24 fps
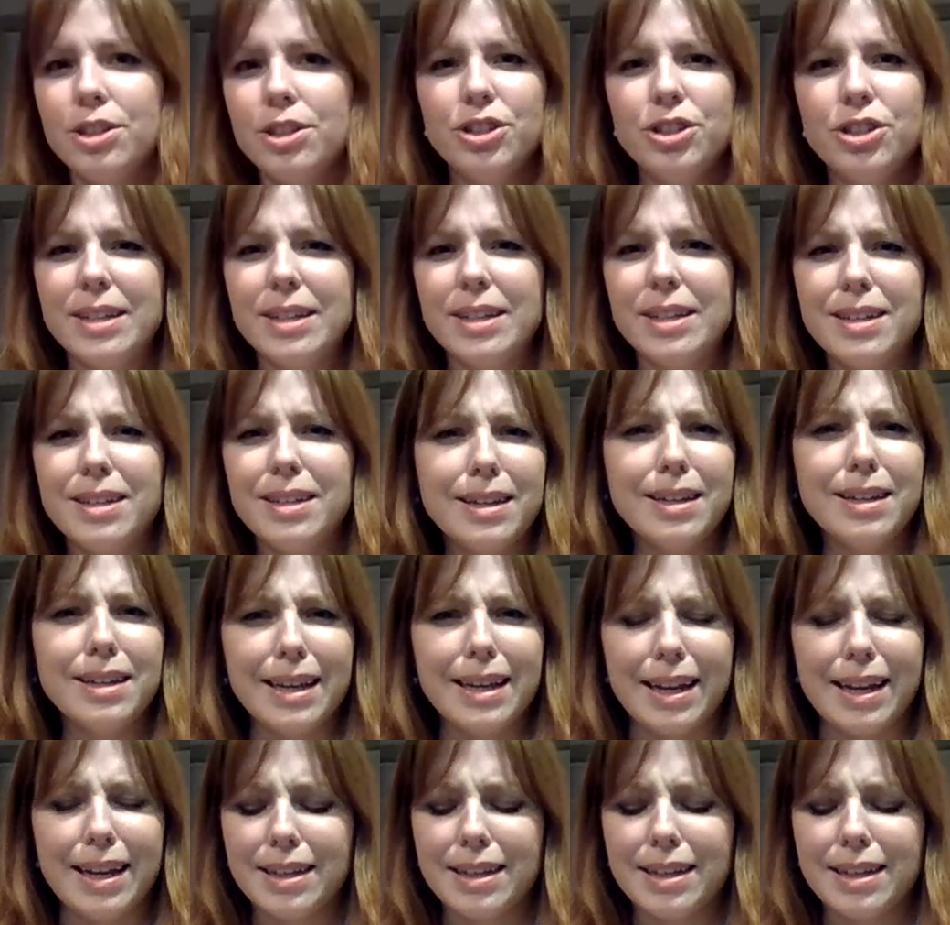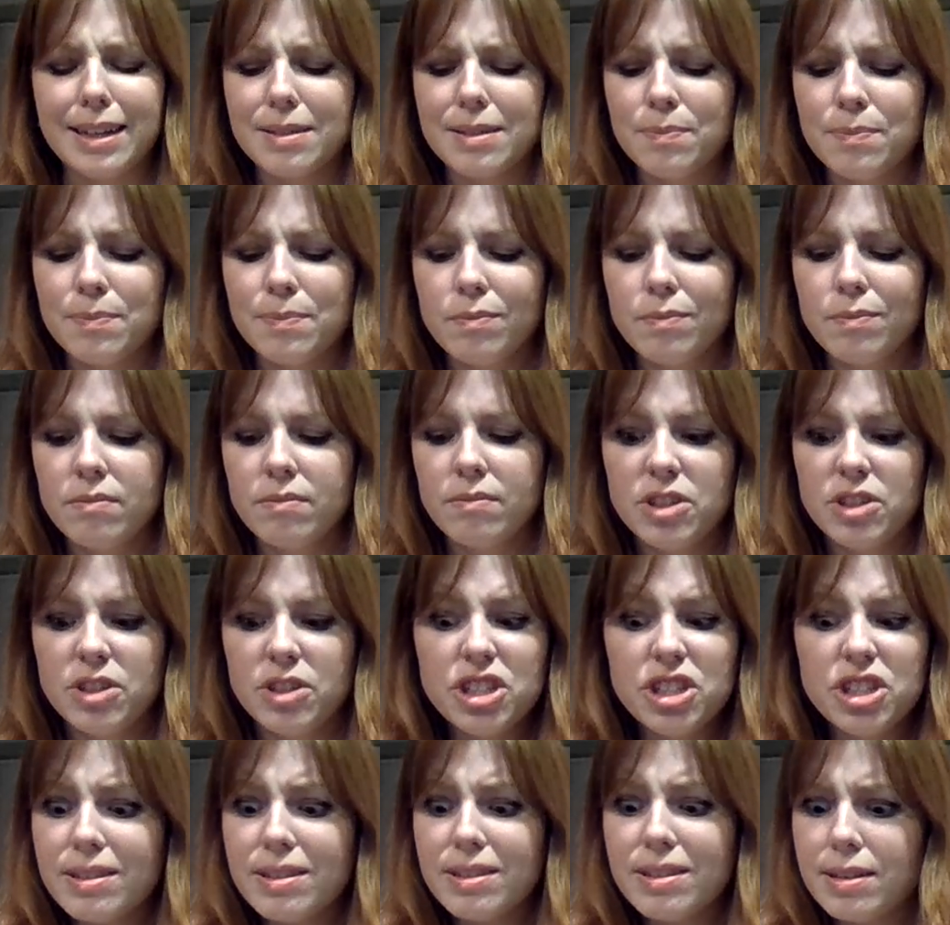Jessie didn't get it. She
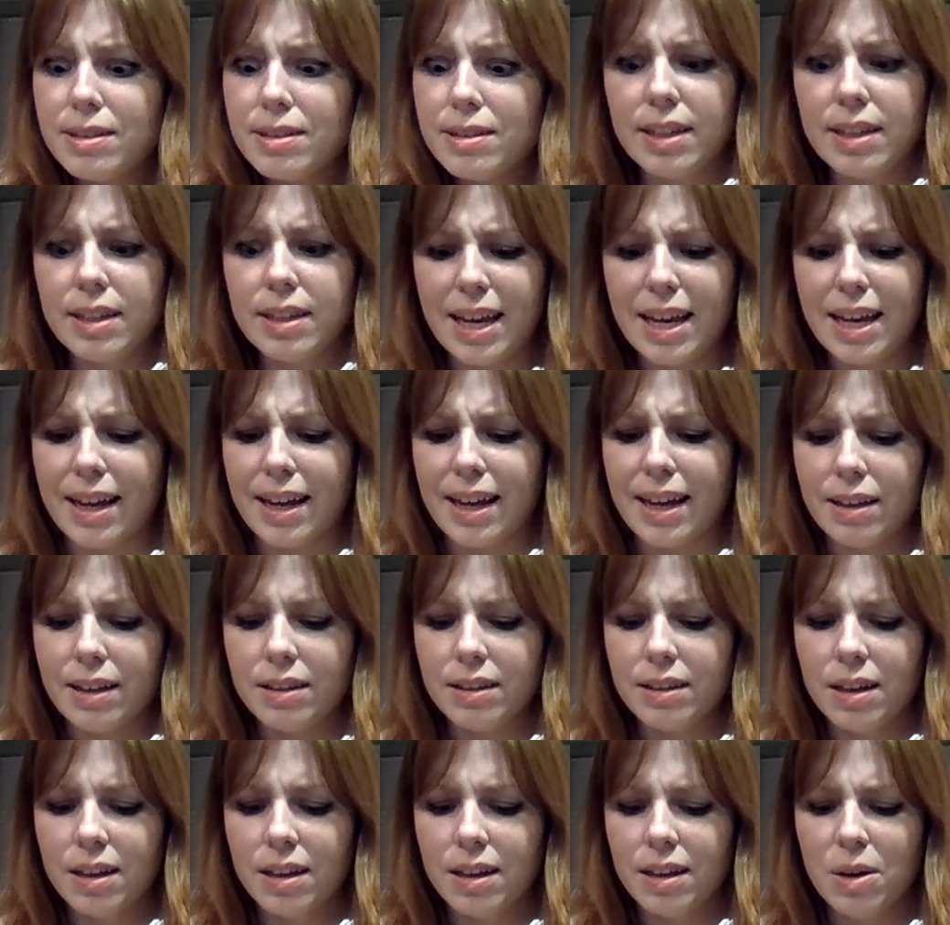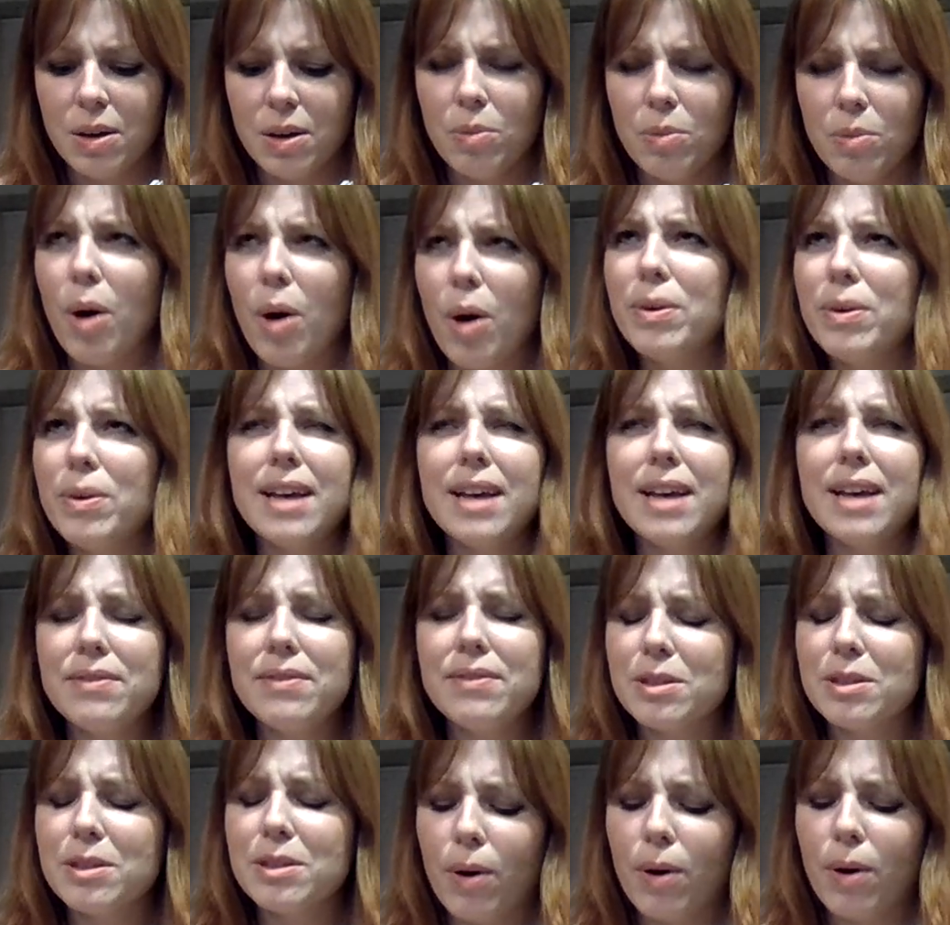just didn't get it. What was
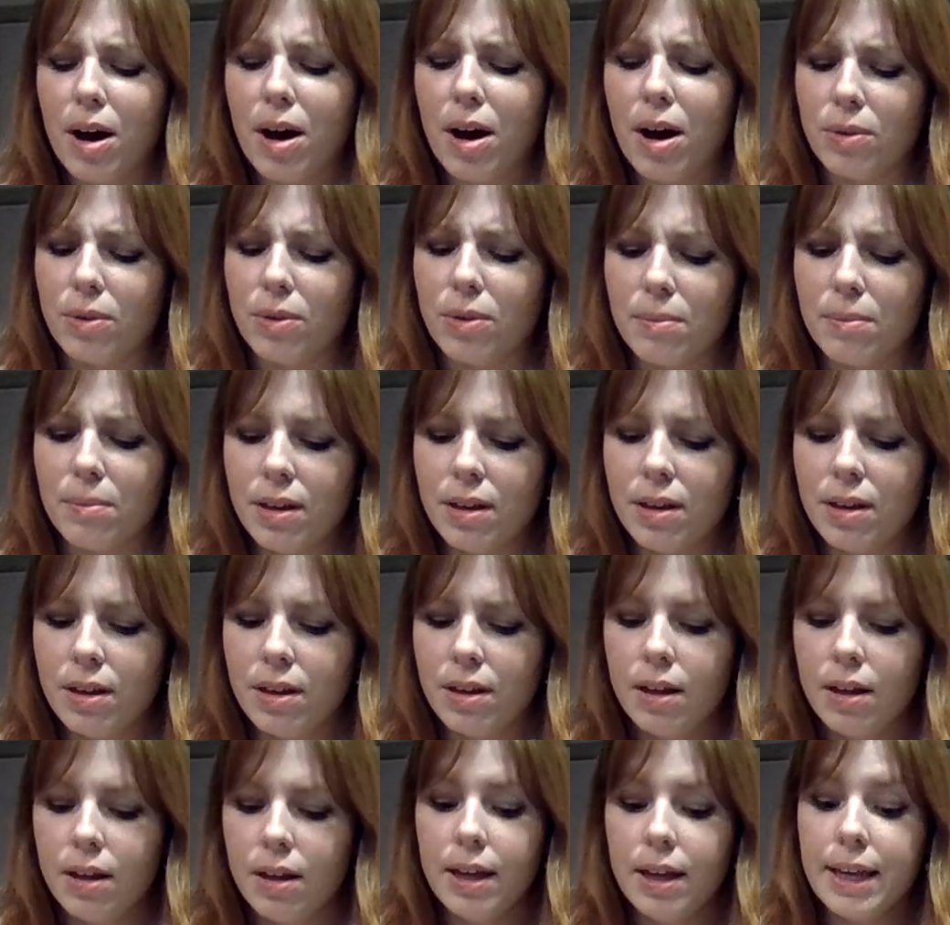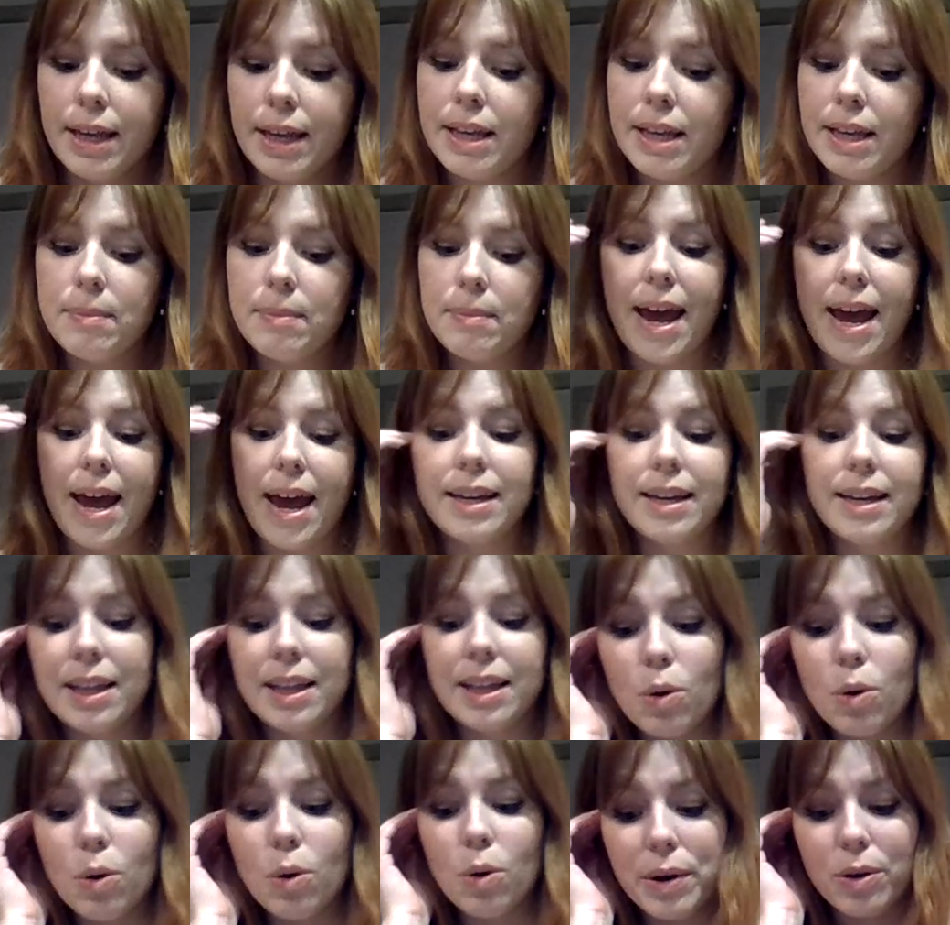Evan's problem? He had been acting
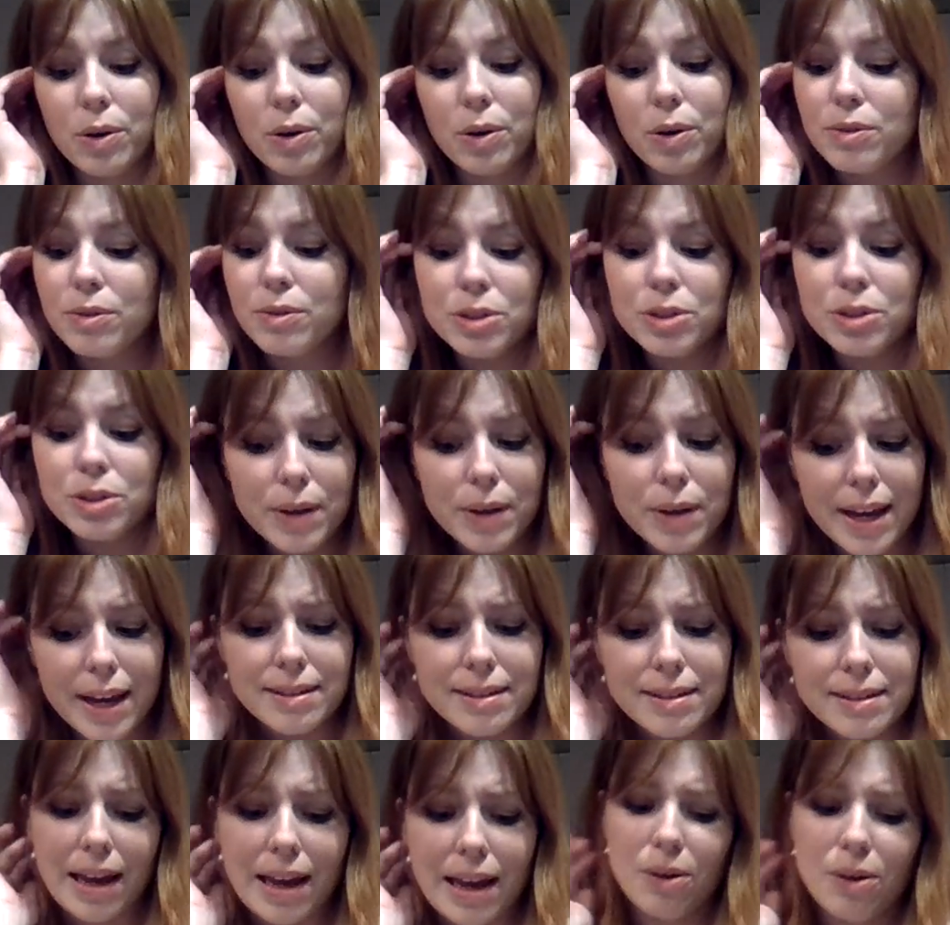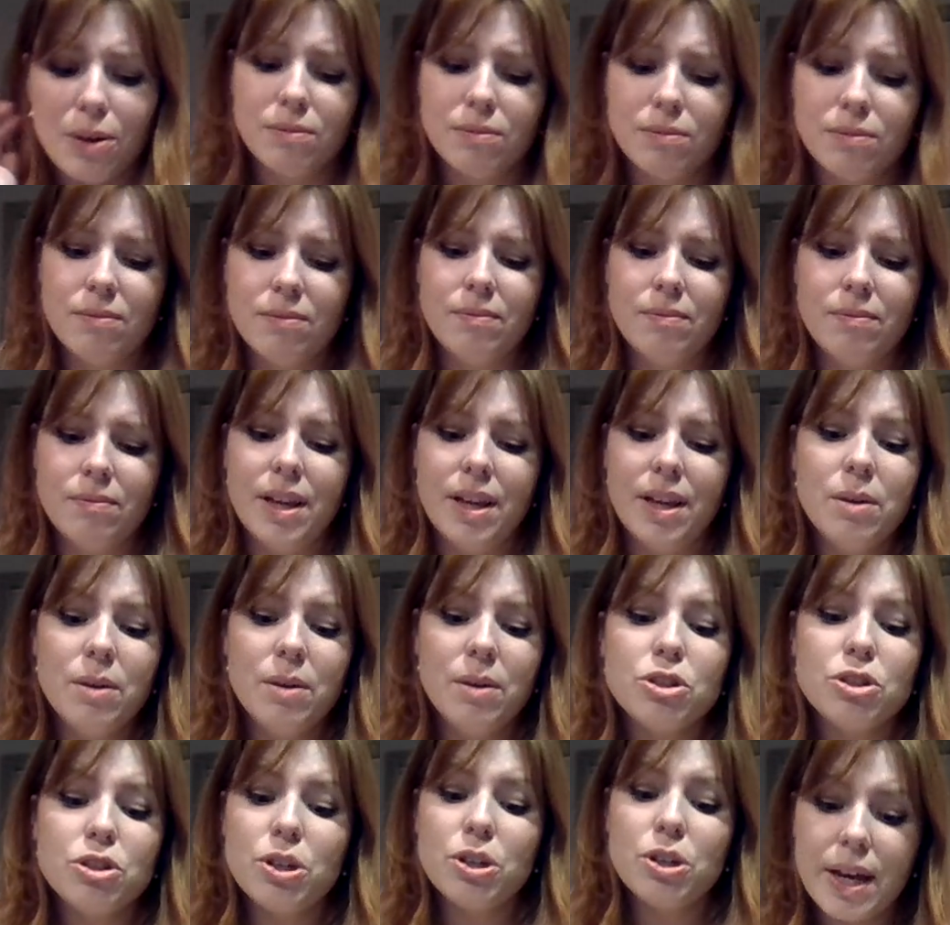like a weirdo for 2 days now, and it
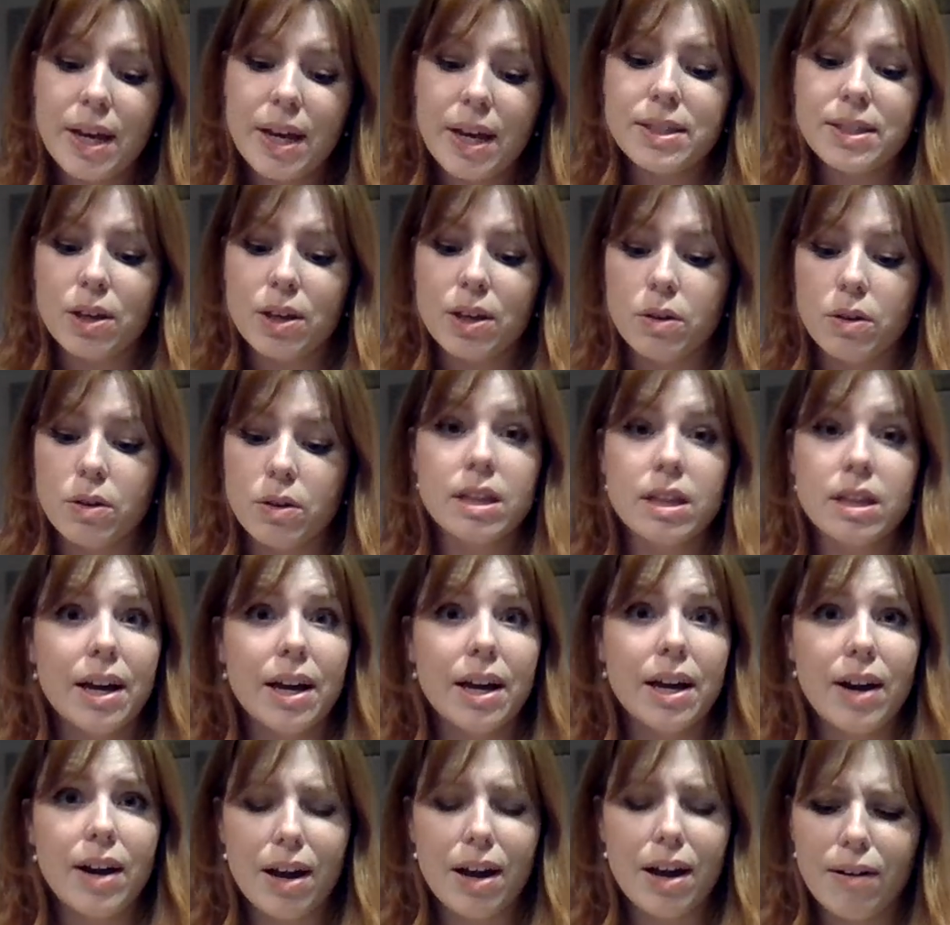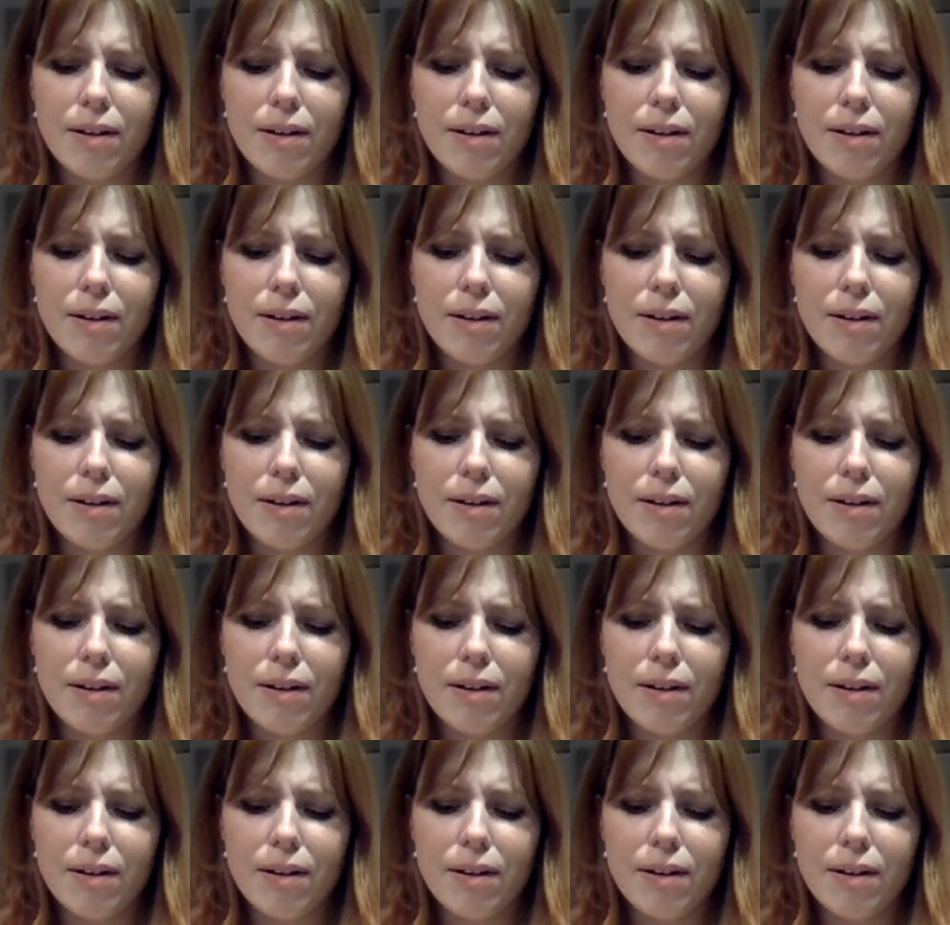was 2 days ago that the letter had